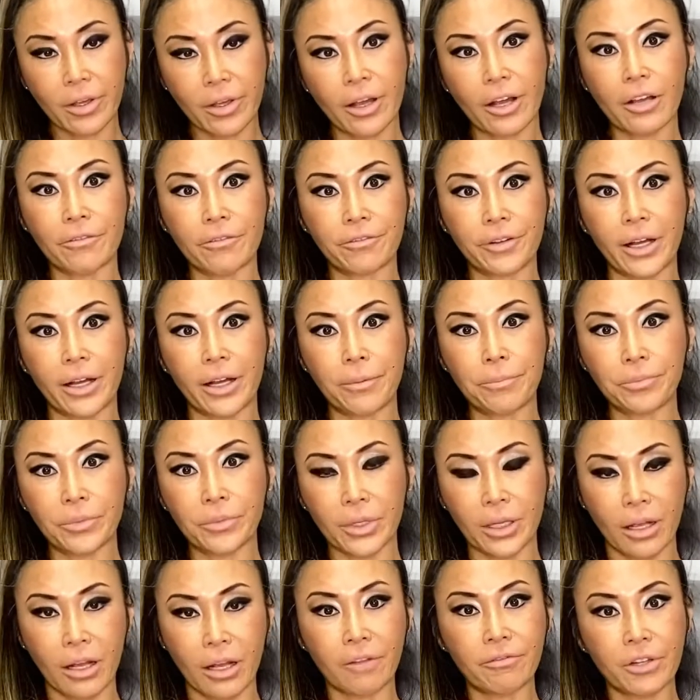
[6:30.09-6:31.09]
of
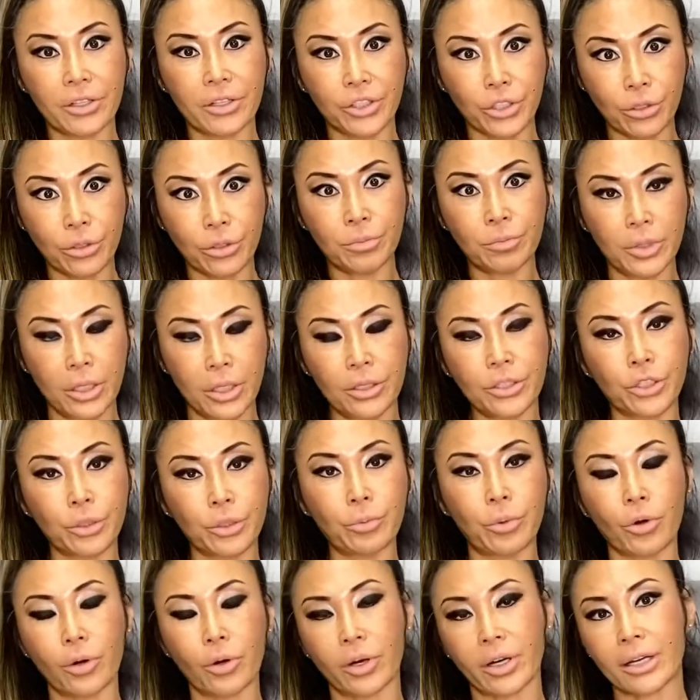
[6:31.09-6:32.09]
a
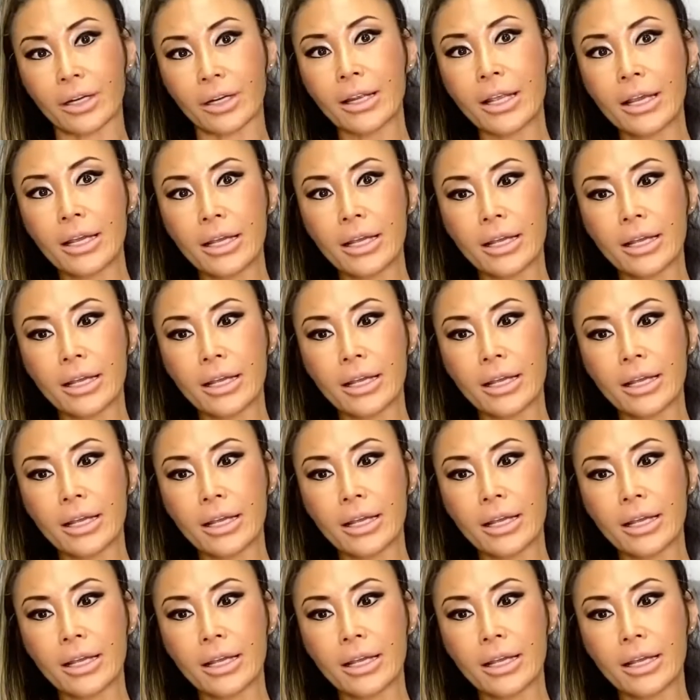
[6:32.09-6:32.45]
newborn,